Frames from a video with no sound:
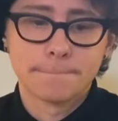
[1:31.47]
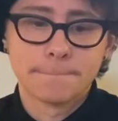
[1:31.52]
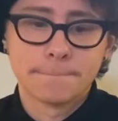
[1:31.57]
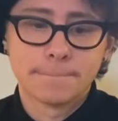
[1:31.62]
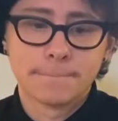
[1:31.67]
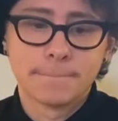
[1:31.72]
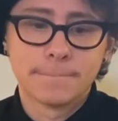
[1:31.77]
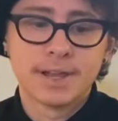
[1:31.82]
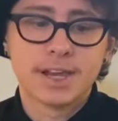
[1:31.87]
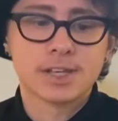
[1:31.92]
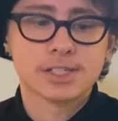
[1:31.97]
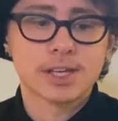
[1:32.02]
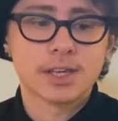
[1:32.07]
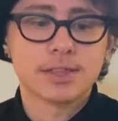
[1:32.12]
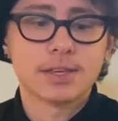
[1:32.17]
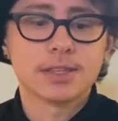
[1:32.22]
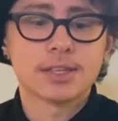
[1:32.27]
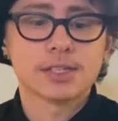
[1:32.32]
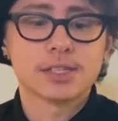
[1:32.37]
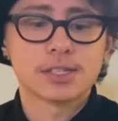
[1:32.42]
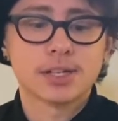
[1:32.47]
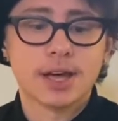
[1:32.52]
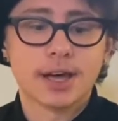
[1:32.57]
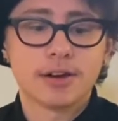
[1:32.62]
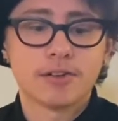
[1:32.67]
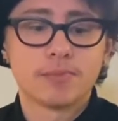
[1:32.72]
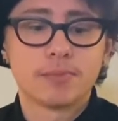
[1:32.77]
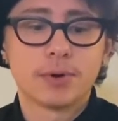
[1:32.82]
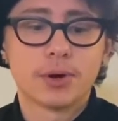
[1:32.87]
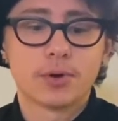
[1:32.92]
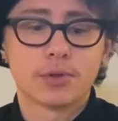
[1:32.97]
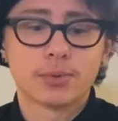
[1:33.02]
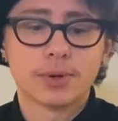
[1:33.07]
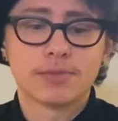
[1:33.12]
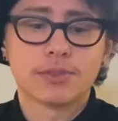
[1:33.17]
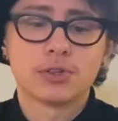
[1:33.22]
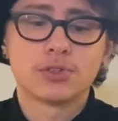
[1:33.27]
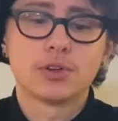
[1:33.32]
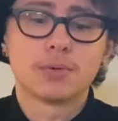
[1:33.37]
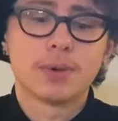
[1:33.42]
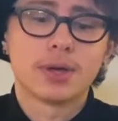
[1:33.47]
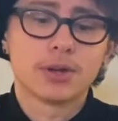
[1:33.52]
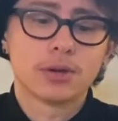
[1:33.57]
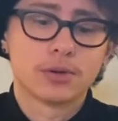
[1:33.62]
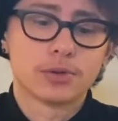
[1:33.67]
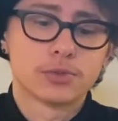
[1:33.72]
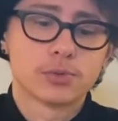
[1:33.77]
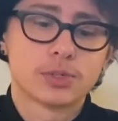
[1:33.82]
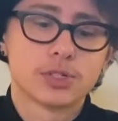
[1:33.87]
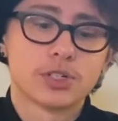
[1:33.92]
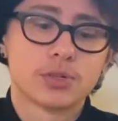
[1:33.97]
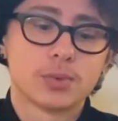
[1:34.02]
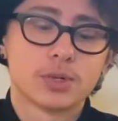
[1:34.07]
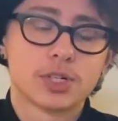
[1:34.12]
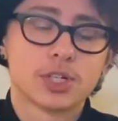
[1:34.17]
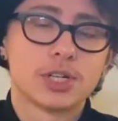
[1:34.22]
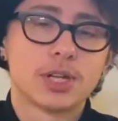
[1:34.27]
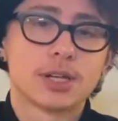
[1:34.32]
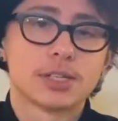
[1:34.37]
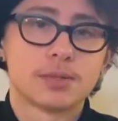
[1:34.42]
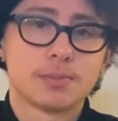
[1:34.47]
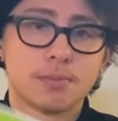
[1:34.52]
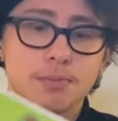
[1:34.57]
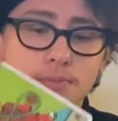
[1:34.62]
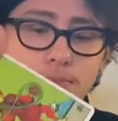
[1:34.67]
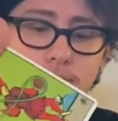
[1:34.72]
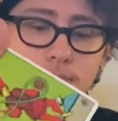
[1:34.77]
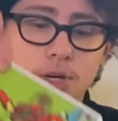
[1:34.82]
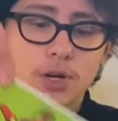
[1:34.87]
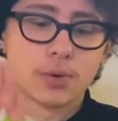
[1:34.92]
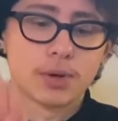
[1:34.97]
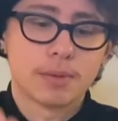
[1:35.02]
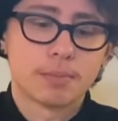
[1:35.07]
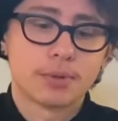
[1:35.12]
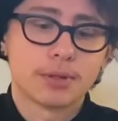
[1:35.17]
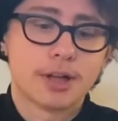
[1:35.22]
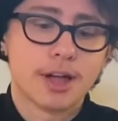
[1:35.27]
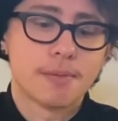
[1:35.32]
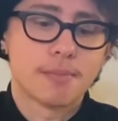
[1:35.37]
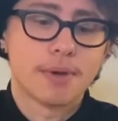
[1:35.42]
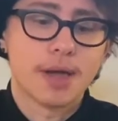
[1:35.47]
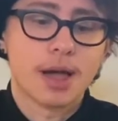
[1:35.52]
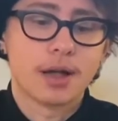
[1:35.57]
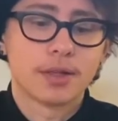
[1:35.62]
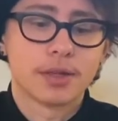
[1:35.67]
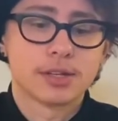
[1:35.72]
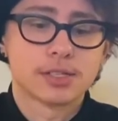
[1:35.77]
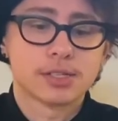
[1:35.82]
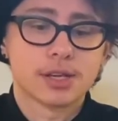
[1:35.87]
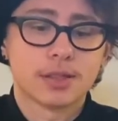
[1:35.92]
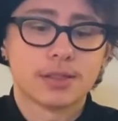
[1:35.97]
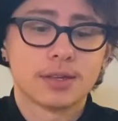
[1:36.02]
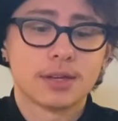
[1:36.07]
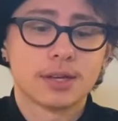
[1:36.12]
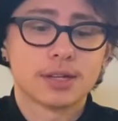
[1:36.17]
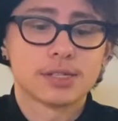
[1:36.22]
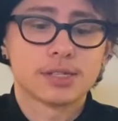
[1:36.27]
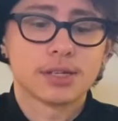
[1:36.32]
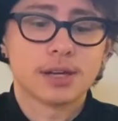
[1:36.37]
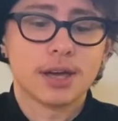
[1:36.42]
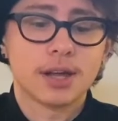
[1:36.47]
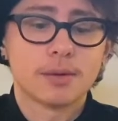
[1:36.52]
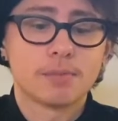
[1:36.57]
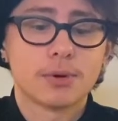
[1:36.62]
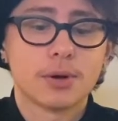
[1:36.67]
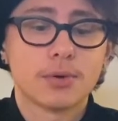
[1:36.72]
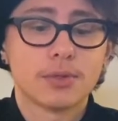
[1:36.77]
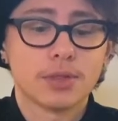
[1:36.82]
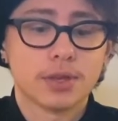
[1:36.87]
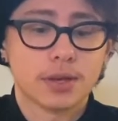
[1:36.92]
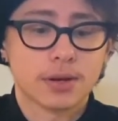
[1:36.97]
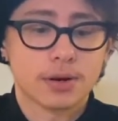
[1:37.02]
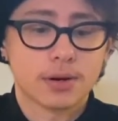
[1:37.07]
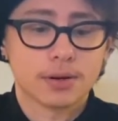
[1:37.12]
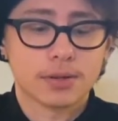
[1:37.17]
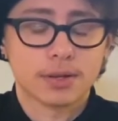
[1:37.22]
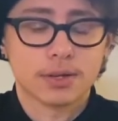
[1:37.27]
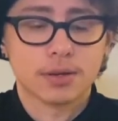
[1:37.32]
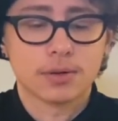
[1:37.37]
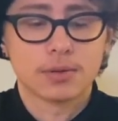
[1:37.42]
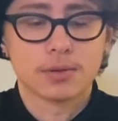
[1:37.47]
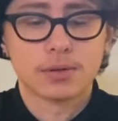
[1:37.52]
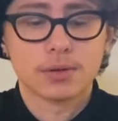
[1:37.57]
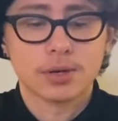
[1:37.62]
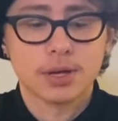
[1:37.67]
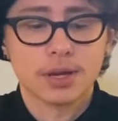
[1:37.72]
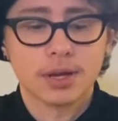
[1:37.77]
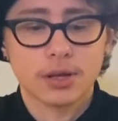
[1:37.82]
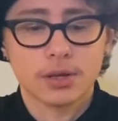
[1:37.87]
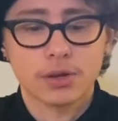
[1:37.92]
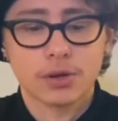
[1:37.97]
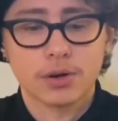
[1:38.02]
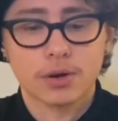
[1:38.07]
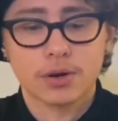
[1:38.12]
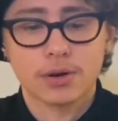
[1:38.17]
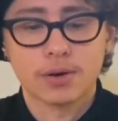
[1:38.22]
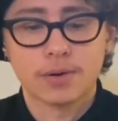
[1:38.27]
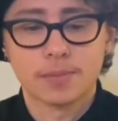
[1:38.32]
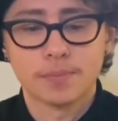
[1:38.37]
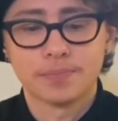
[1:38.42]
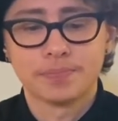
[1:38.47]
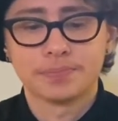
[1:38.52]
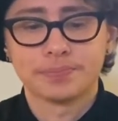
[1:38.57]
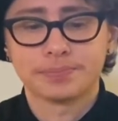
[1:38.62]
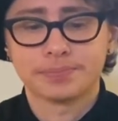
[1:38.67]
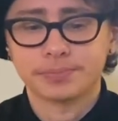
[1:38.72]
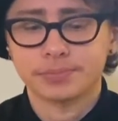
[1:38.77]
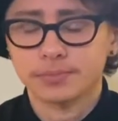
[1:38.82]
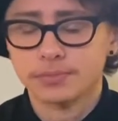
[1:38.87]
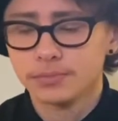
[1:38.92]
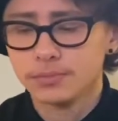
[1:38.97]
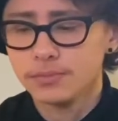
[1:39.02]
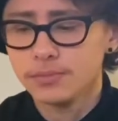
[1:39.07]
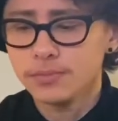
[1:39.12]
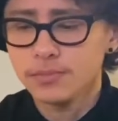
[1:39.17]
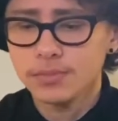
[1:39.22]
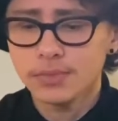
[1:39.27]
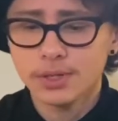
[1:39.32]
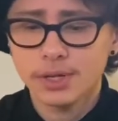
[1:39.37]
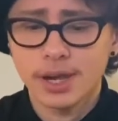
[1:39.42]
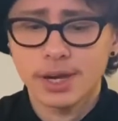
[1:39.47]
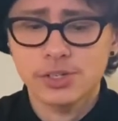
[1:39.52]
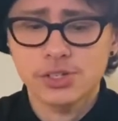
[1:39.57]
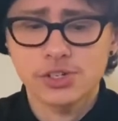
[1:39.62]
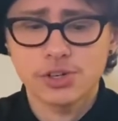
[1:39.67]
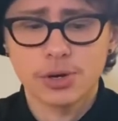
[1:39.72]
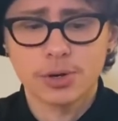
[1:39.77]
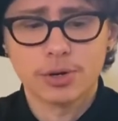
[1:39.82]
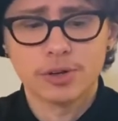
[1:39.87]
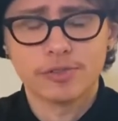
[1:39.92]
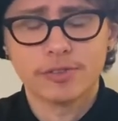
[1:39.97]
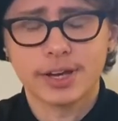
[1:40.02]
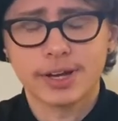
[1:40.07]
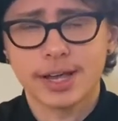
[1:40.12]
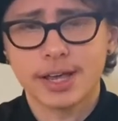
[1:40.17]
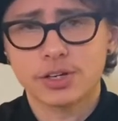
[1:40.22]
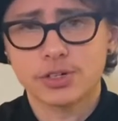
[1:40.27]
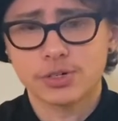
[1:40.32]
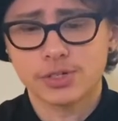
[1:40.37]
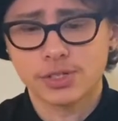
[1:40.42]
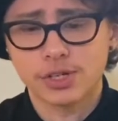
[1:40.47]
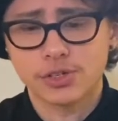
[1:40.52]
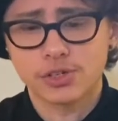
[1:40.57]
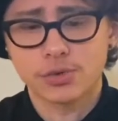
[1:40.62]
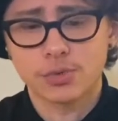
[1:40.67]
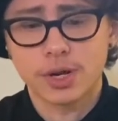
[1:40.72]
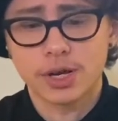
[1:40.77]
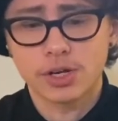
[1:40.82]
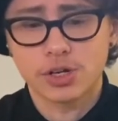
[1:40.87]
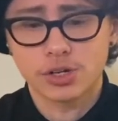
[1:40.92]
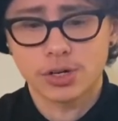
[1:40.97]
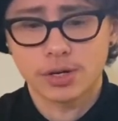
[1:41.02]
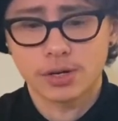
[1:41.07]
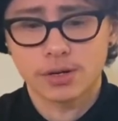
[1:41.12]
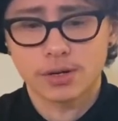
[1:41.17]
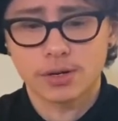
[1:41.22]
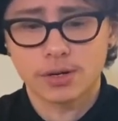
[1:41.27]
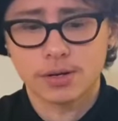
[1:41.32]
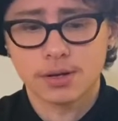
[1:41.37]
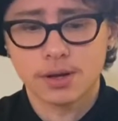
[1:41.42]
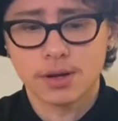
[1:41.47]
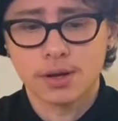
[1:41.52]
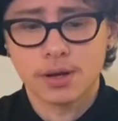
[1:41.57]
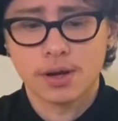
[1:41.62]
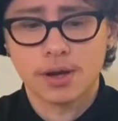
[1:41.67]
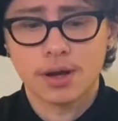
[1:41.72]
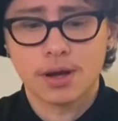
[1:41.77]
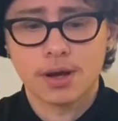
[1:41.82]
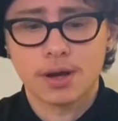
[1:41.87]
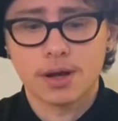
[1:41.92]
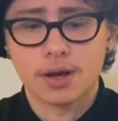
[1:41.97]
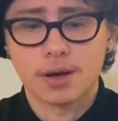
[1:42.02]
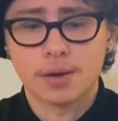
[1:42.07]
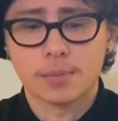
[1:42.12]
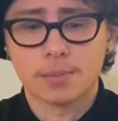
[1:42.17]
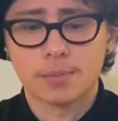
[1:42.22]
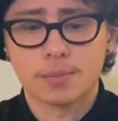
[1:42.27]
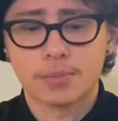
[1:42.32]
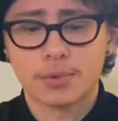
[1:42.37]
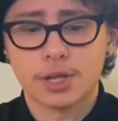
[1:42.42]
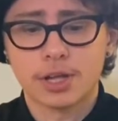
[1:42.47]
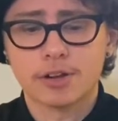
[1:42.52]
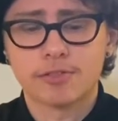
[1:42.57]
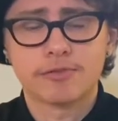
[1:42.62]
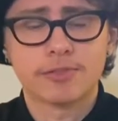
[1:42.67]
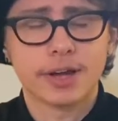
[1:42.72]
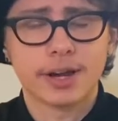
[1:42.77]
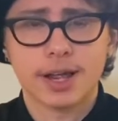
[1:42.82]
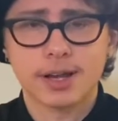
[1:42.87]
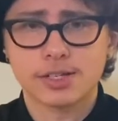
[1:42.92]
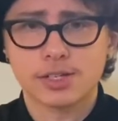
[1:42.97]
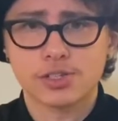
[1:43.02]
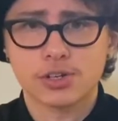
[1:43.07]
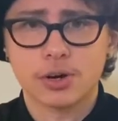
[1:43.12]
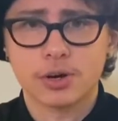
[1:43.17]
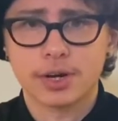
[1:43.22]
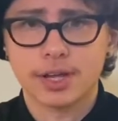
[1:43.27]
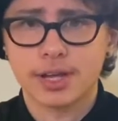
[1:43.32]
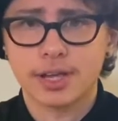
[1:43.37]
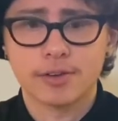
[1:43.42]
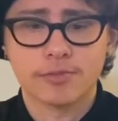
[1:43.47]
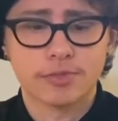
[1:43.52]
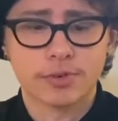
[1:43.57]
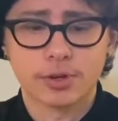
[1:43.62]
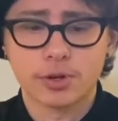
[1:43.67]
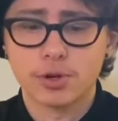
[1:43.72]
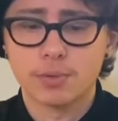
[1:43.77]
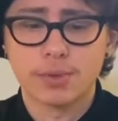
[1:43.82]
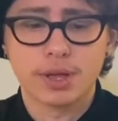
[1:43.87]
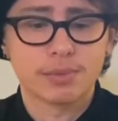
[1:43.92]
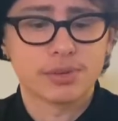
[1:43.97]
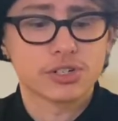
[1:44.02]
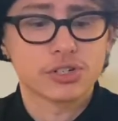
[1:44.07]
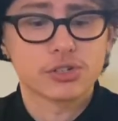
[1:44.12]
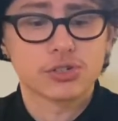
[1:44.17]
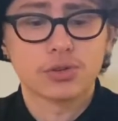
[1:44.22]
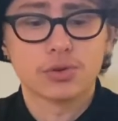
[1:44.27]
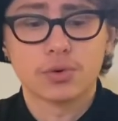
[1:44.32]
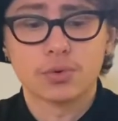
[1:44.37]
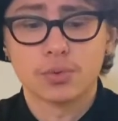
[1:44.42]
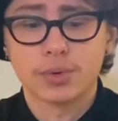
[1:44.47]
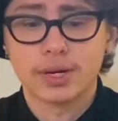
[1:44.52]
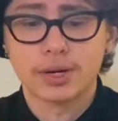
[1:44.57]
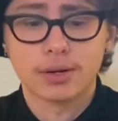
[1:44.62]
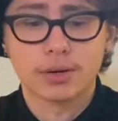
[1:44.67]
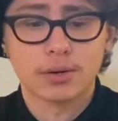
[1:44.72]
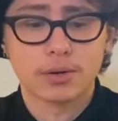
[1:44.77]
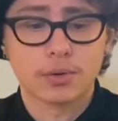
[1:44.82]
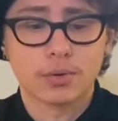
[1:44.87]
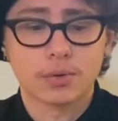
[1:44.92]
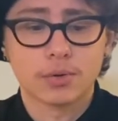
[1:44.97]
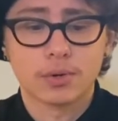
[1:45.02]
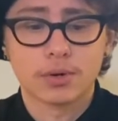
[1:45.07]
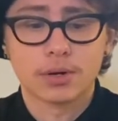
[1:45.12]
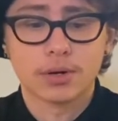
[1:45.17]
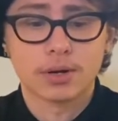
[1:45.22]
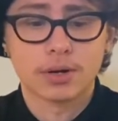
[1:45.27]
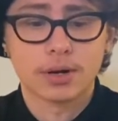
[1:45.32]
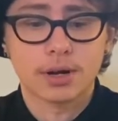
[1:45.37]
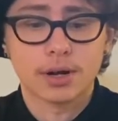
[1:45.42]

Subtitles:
Because I think this is kind of both. We have the Two of Pentacles, which does imply balance. I think it's kind of both here. Like, you're looking at your external financial situation, and if finances aren't a hit for you, maybe it's just career or